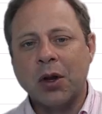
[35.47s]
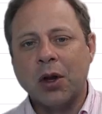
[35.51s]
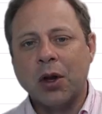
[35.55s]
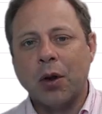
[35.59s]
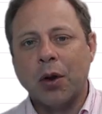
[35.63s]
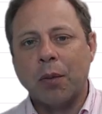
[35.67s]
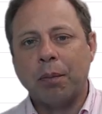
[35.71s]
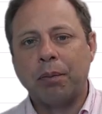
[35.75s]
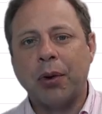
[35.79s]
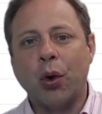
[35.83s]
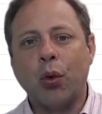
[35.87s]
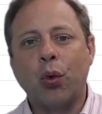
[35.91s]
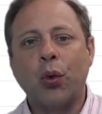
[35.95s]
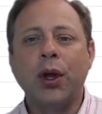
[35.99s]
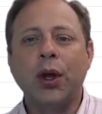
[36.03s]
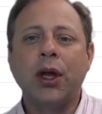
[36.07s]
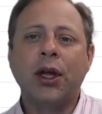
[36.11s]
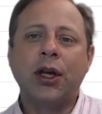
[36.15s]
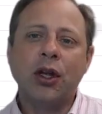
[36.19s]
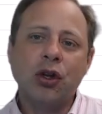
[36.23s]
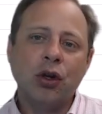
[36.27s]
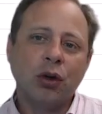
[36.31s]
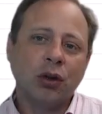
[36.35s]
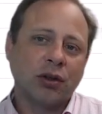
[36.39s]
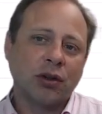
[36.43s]
But we
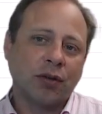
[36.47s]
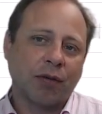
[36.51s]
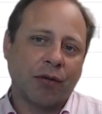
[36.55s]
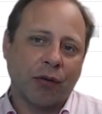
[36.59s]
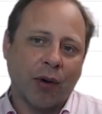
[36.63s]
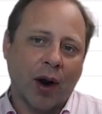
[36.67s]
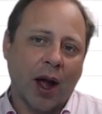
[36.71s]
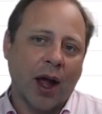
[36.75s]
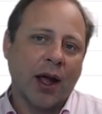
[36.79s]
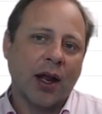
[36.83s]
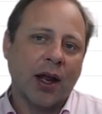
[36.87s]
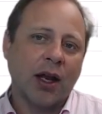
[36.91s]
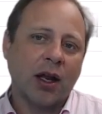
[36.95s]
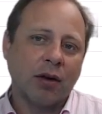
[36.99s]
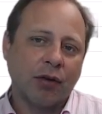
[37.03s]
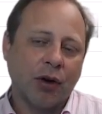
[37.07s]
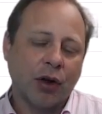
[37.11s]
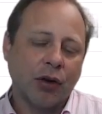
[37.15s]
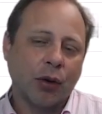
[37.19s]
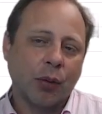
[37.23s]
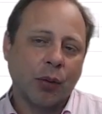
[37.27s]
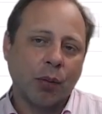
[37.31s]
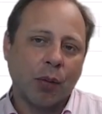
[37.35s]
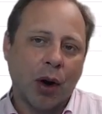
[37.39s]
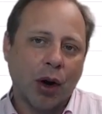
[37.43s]
can use a variety of
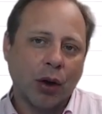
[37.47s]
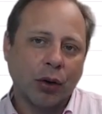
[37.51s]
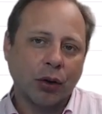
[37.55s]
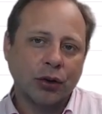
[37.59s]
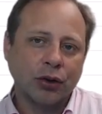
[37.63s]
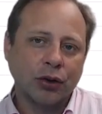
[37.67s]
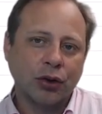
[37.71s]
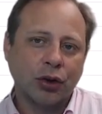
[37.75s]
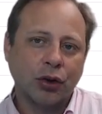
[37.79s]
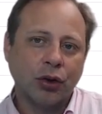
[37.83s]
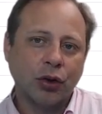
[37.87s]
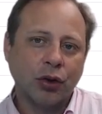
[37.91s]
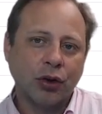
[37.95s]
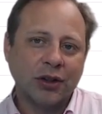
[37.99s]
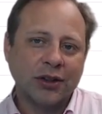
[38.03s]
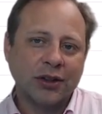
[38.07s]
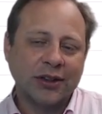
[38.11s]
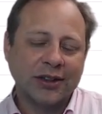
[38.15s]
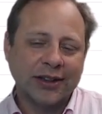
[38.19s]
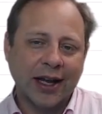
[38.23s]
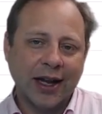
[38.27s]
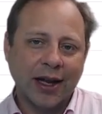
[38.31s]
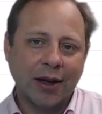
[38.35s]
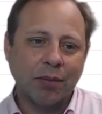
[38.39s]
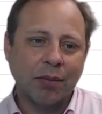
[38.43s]
other models to do the
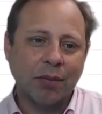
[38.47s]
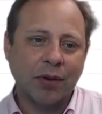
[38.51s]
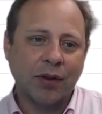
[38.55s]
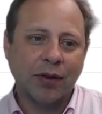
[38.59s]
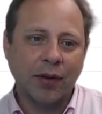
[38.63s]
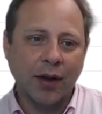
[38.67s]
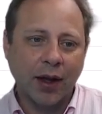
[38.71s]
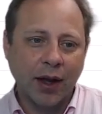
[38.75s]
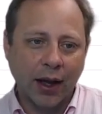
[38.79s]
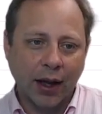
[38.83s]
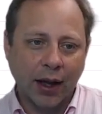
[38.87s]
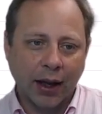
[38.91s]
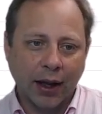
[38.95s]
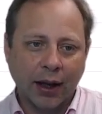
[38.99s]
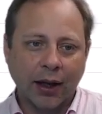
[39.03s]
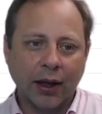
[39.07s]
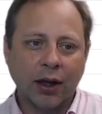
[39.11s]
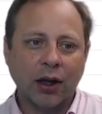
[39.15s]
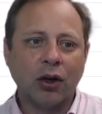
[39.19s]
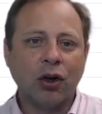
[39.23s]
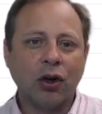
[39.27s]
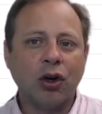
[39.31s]
same thing.